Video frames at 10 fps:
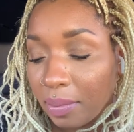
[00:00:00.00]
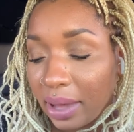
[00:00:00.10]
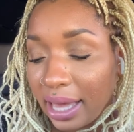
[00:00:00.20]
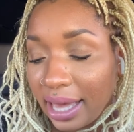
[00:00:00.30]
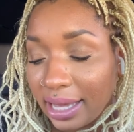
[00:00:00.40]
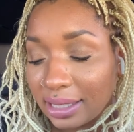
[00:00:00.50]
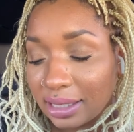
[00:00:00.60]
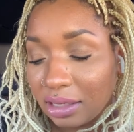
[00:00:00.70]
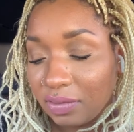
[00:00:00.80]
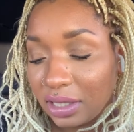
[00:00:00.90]
My ex
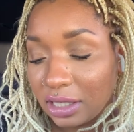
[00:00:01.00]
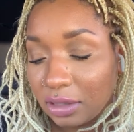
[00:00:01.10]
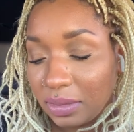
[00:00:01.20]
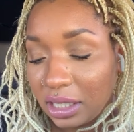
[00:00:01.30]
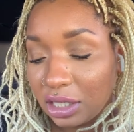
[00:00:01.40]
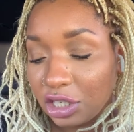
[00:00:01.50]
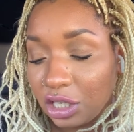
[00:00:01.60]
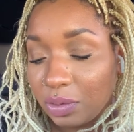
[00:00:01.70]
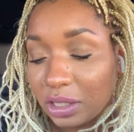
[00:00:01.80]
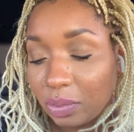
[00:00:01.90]
convinced me
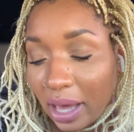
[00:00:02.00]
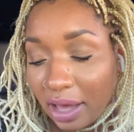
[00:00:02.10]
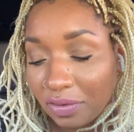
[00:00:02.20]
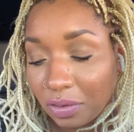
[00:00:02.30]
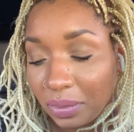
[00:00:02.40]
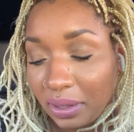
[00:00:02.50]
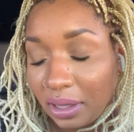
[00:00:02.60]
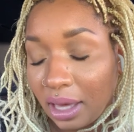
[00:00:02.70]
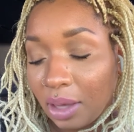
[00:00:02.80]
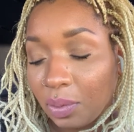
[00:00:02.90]
she was bad for
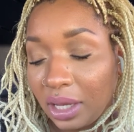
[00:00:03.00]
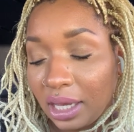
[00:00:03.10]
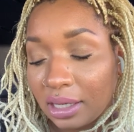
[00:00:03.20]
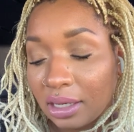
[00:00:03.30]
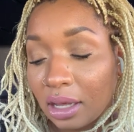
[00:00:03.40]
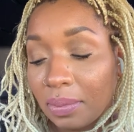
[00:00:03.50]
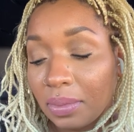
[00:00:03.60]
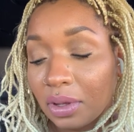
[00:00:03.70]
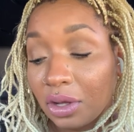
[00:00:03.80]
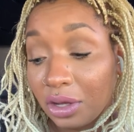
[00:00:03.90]
me and we ended up
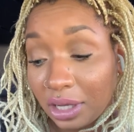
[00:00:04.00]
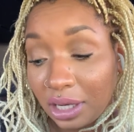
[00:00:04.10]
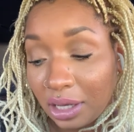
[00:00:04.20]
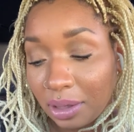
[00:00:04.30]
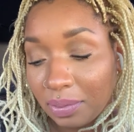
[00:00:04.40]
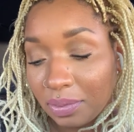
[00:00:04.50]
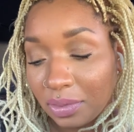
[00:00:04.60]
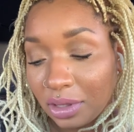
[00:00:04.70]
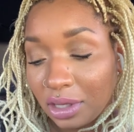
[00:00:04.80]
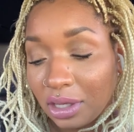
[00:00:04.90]
hooking up.
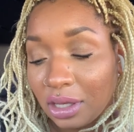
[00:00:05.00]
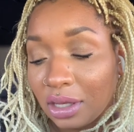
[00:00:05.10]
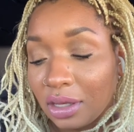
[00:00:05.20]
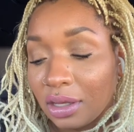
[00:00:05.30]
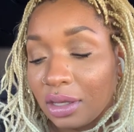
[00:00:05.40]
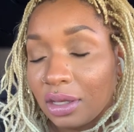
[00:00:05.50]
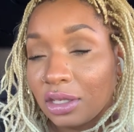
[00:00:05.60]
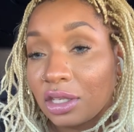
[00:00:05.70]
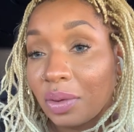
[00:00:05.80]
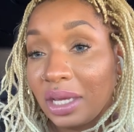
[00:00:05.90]

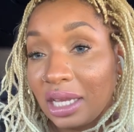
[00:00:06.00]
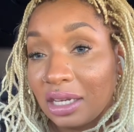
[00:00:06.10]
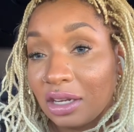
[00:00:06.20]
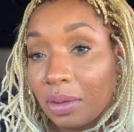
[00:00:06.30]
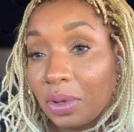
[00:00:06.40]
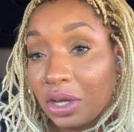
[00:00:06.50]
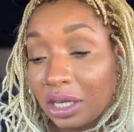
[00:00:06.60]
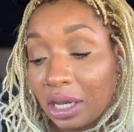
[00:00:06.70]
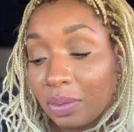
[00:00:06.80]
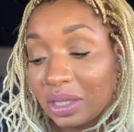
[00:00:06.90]
So he ended up
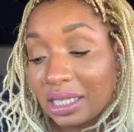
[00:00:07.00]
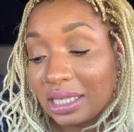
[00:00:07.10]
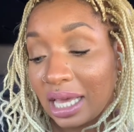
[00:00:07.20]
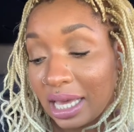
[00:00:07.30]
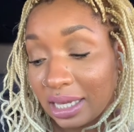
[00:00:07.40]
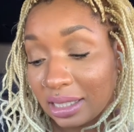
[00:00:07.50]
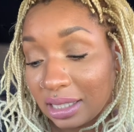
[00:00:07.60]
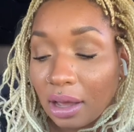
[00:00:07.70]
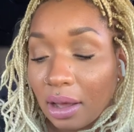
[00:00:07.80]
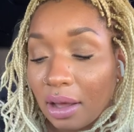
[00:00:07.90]
hooking up with his ex.
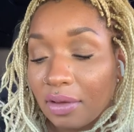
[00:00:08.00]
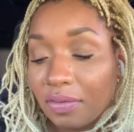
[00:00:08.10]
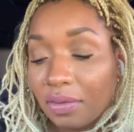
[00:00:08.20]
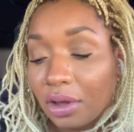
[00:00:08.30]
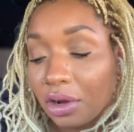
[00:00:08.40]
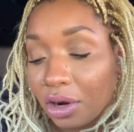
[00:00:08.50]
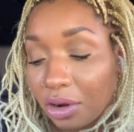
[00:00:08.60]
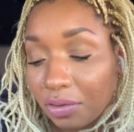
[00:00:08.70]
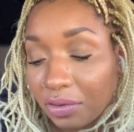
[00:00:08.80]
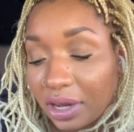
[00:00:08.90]

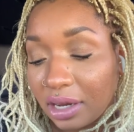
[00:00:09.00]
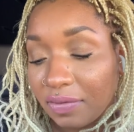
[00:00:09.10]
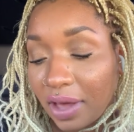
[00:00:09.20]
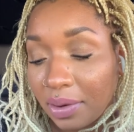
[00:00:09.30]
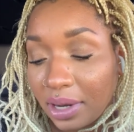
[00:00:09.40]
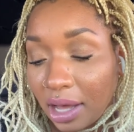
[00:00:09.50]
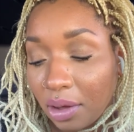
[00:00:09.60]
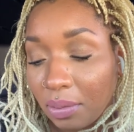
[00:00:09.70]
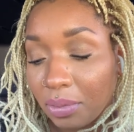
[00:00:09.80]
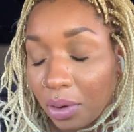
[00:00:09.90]
Girlfriend found
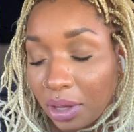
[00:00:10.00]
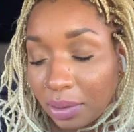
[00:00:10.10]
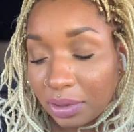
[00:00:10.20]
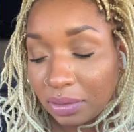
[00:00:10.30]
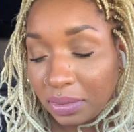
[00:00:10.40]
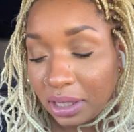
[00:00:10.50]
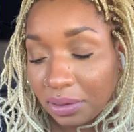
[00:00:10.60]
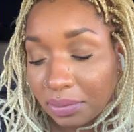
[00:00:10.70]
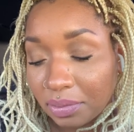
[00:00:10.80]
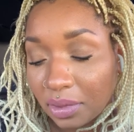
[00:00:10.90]
out, broke up with me.
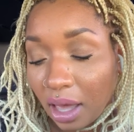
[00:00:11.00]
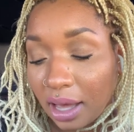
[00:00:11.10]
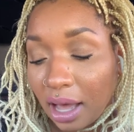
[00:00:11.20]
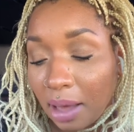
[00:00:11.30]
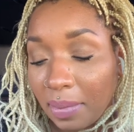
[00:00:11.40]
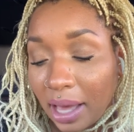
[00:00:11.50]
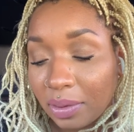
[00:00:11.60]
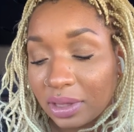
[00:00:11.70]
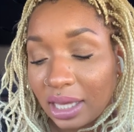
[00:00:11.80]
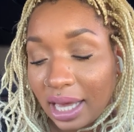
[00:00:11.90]
I got back
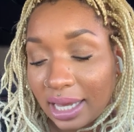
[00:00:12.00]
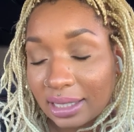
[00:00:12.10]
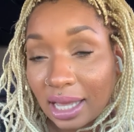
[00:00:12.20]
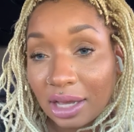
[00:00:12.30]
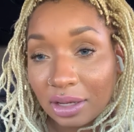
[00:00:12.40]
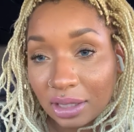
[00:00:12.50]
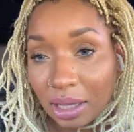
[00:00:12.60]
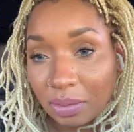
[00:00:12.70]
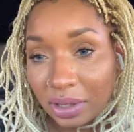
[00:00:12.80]
with the ex I hooked up